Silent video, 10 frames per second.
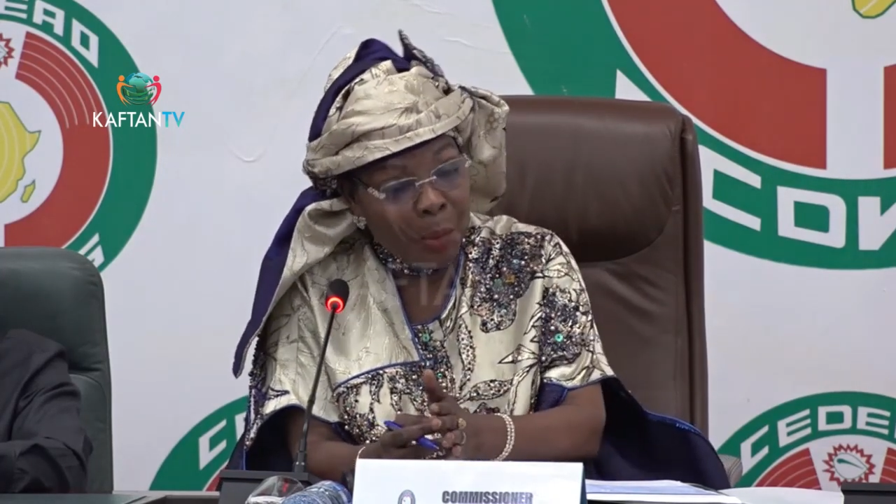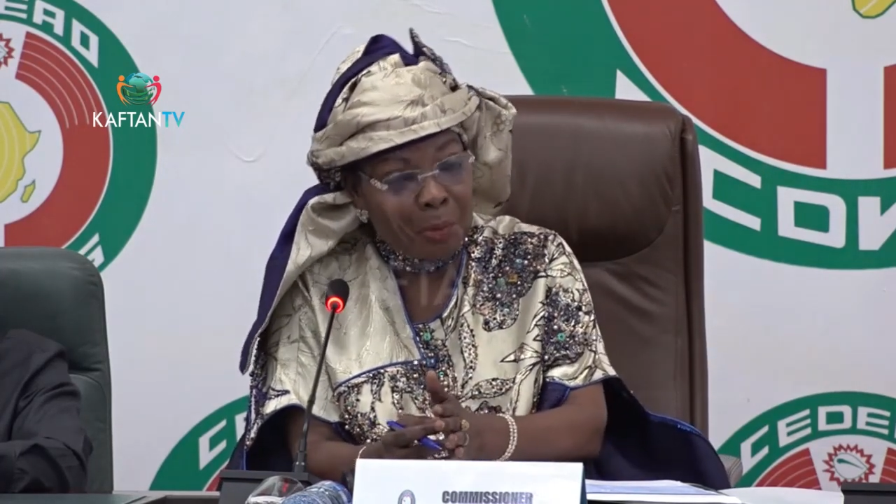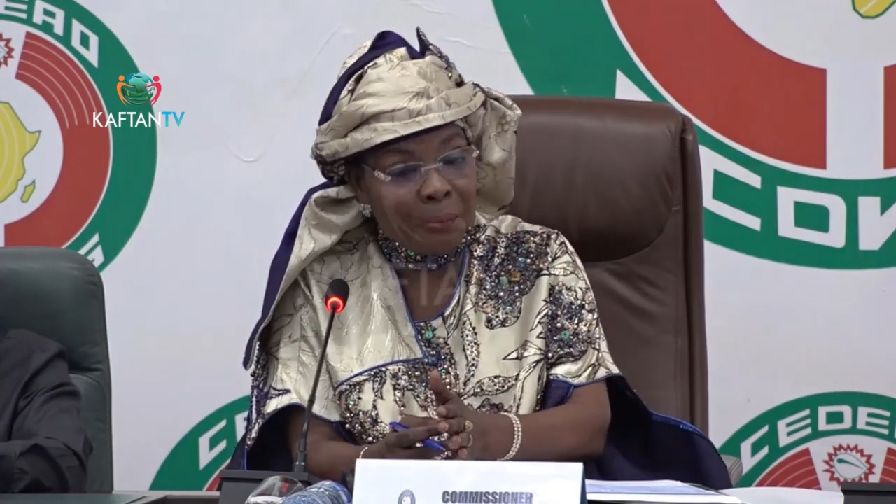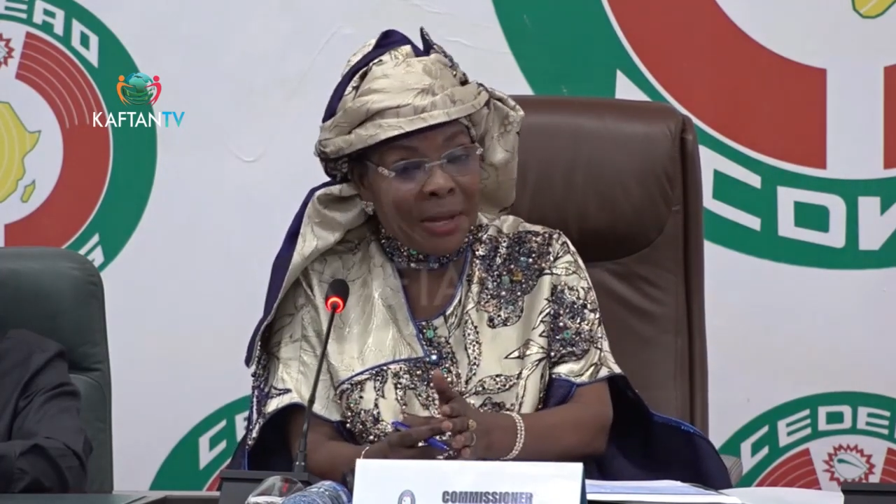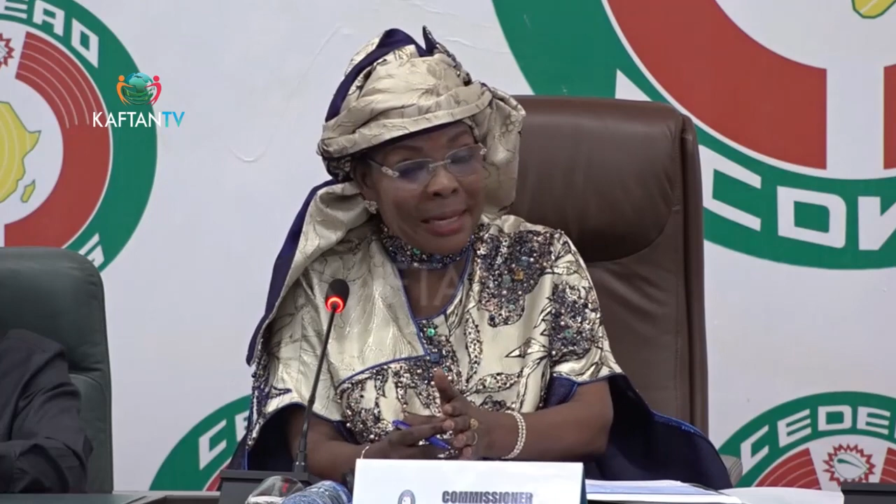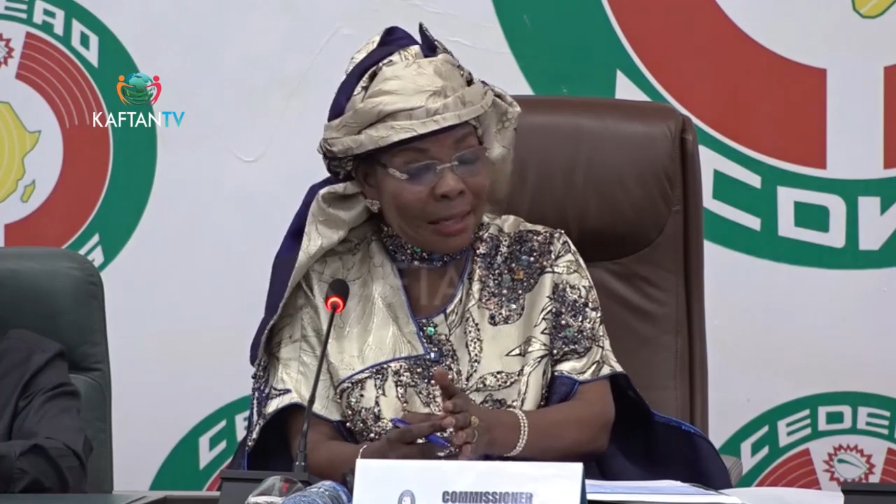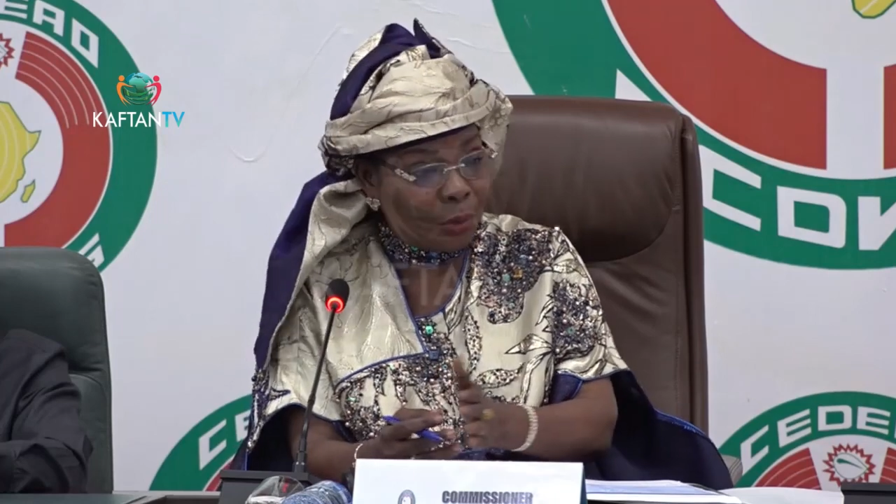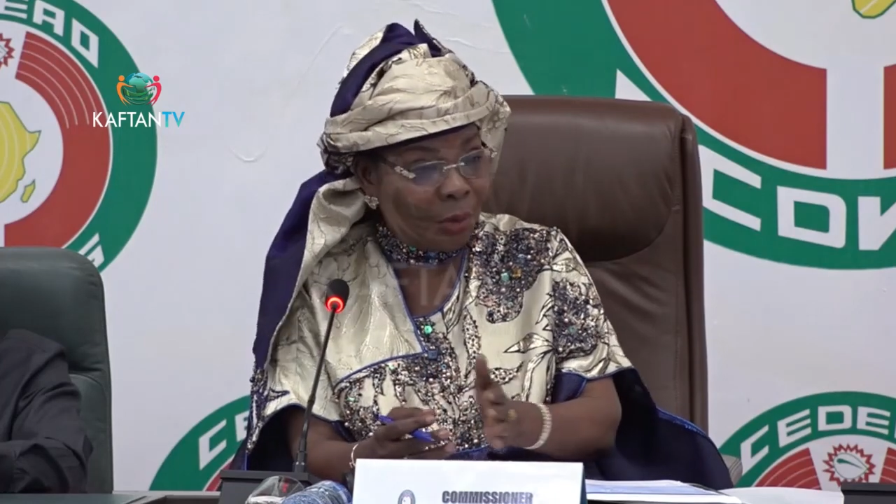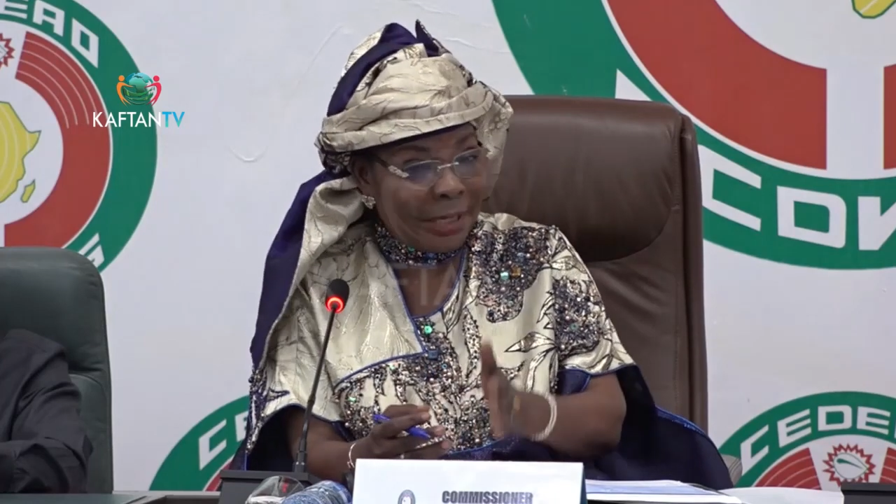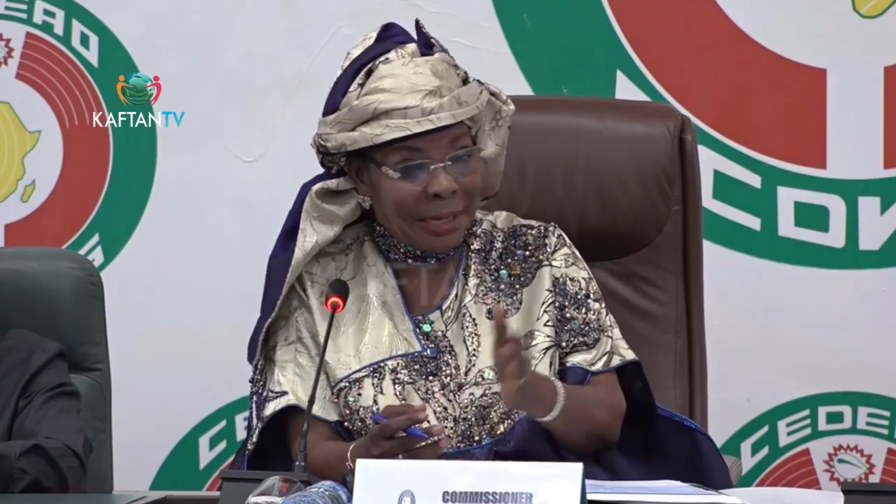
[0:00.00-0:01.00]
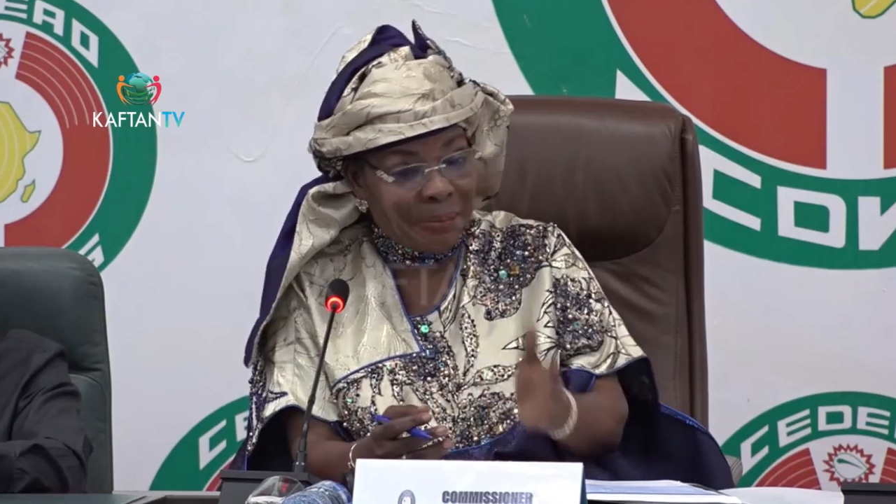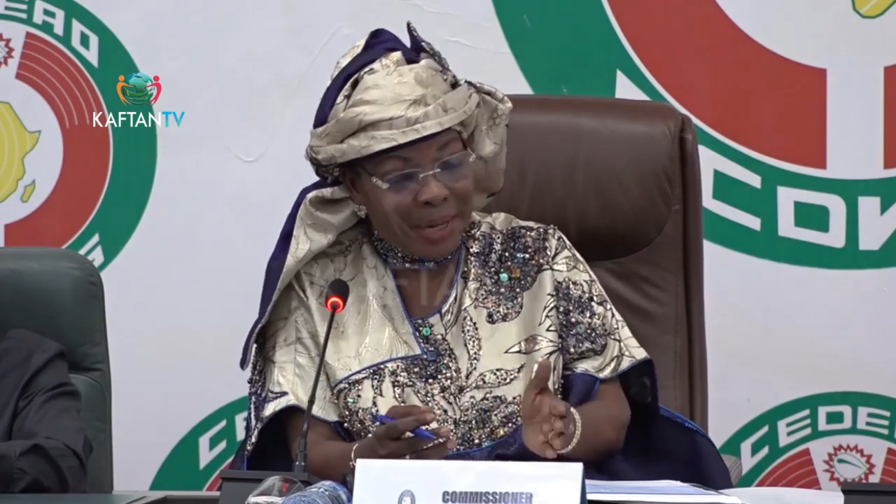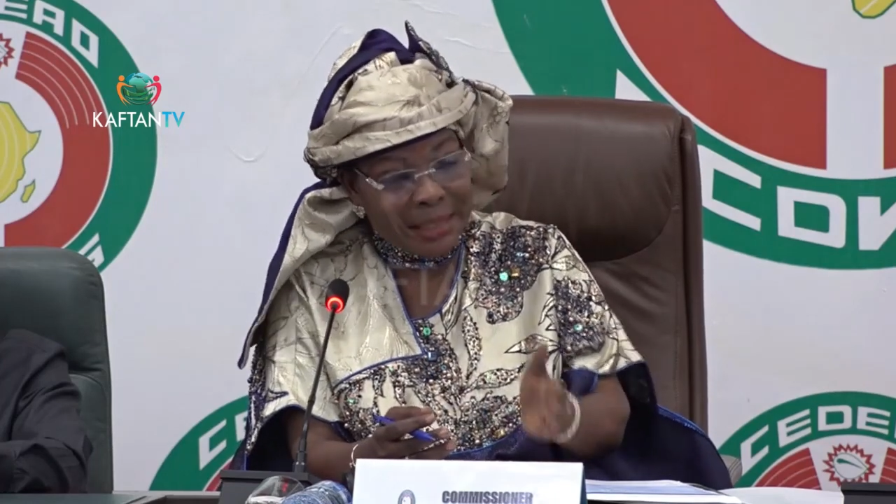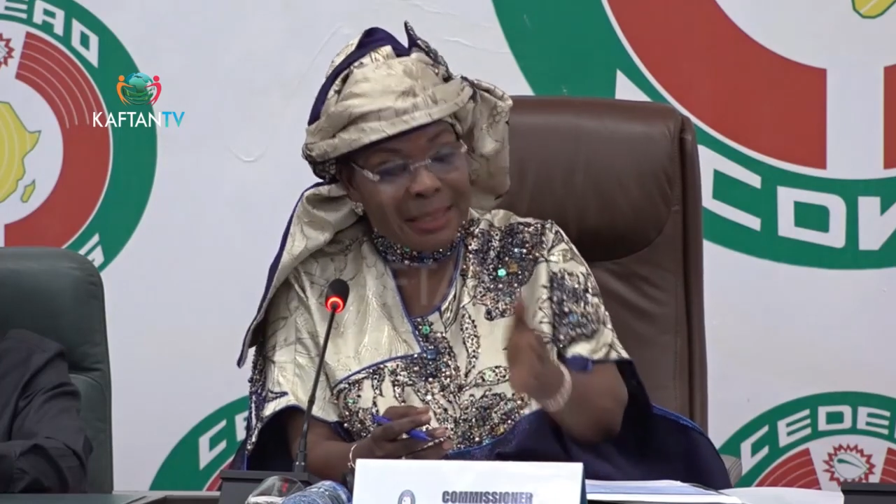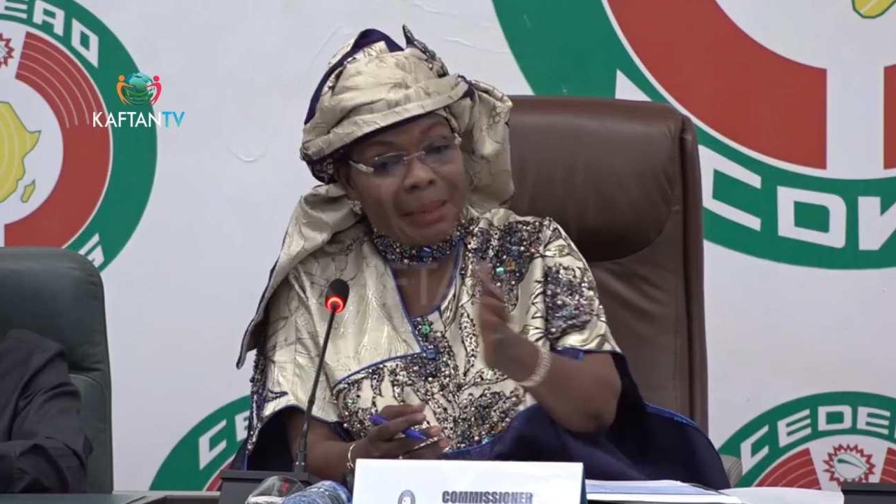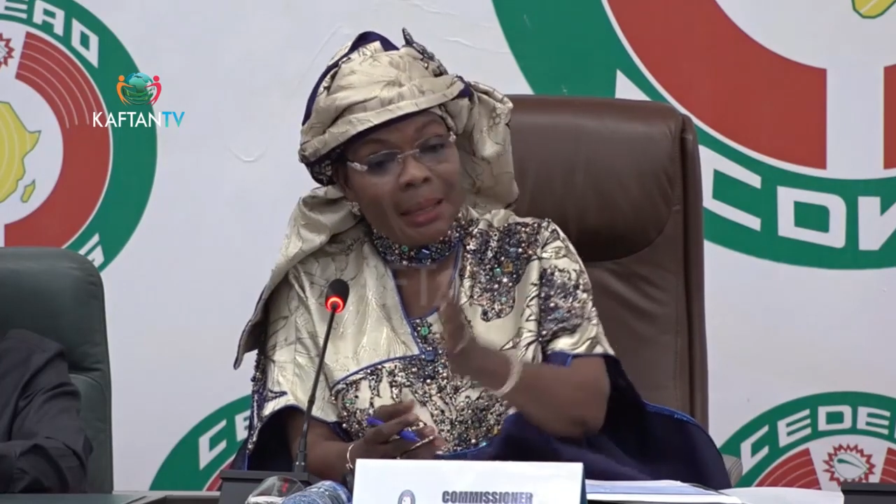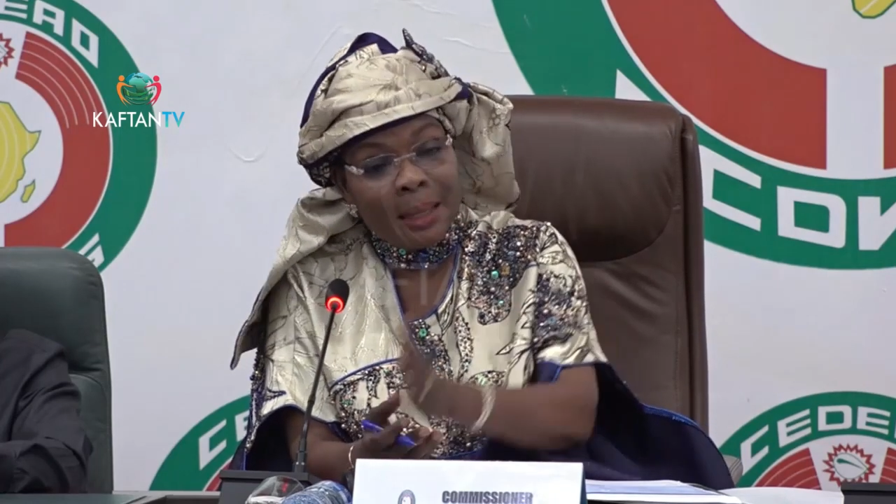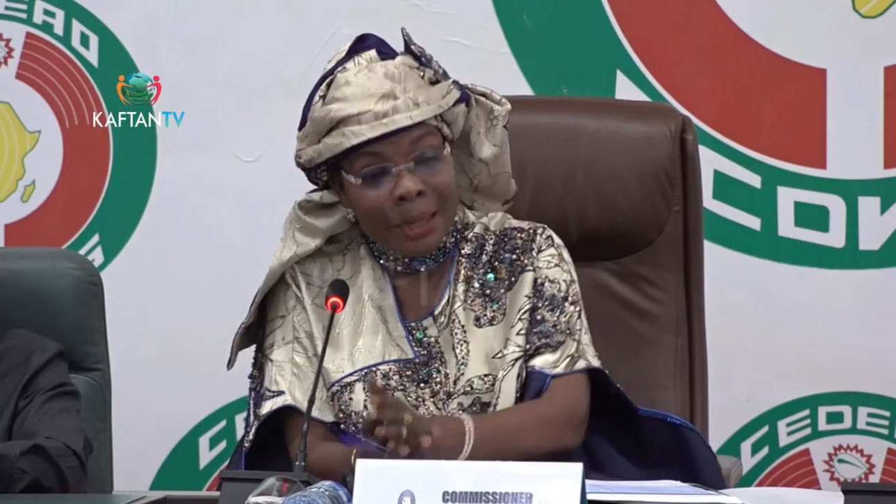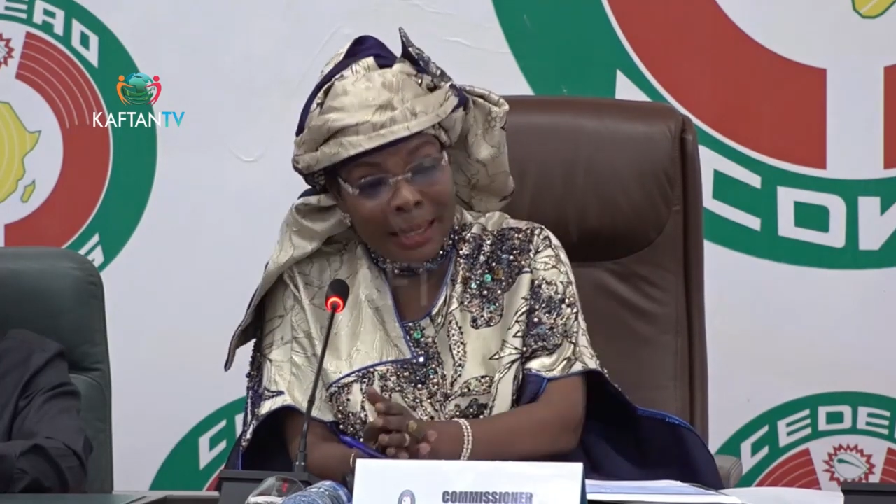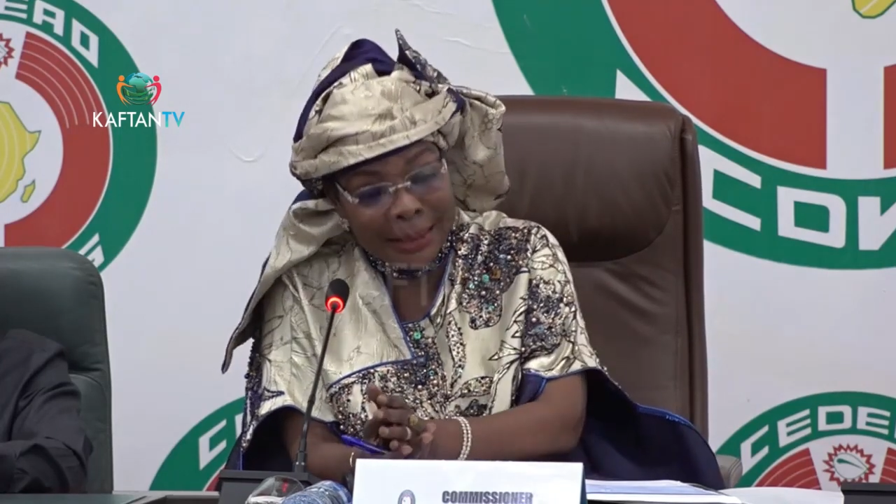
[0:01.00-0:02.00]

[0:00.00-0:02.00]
highlighted by the commissioner